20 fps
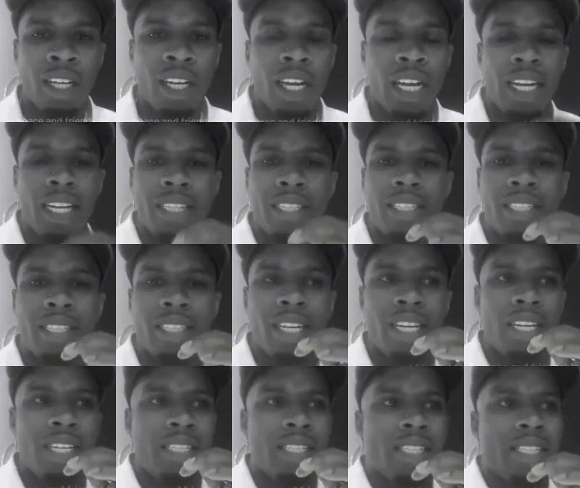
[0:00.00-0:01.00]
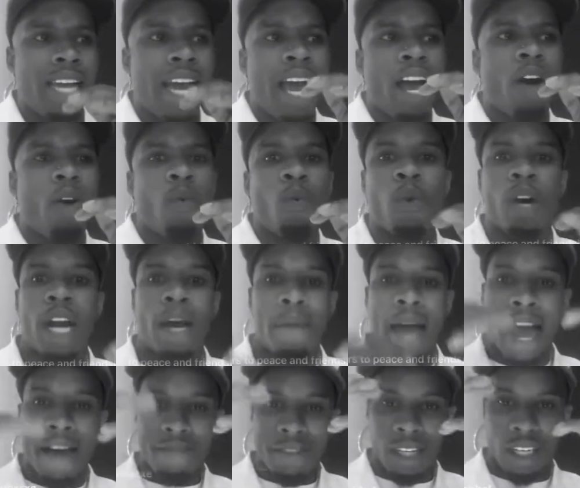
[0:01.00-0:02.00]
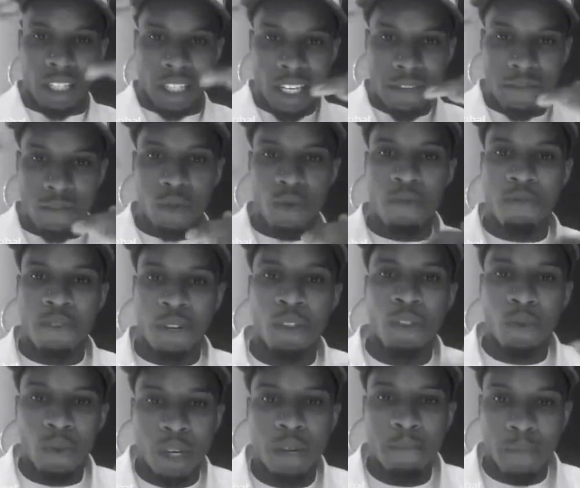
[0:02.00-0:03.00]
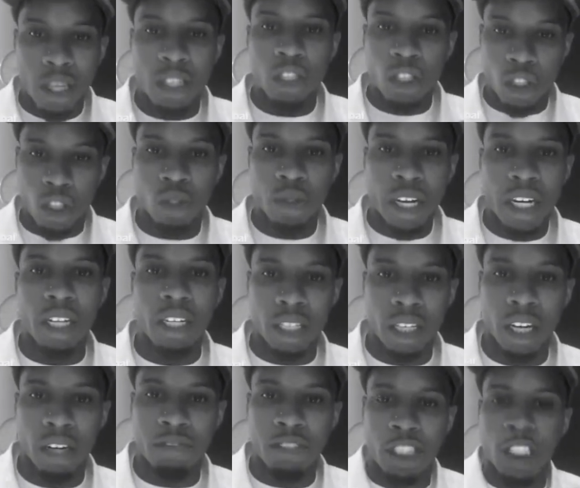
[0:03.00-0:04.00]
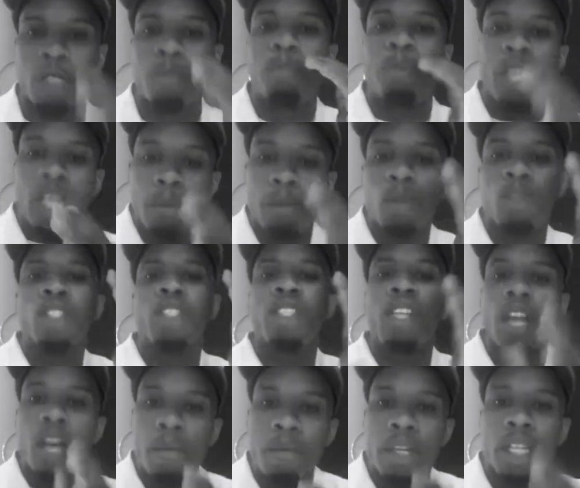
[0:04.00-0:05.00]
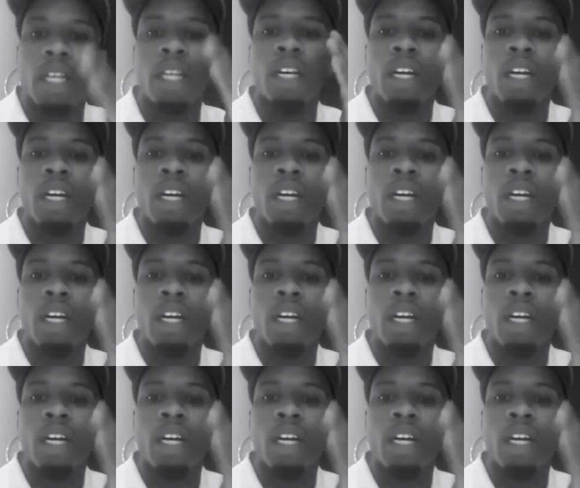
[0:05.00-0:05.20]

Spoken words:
is now what I'm having to live through for 3 months straight of just people just coming.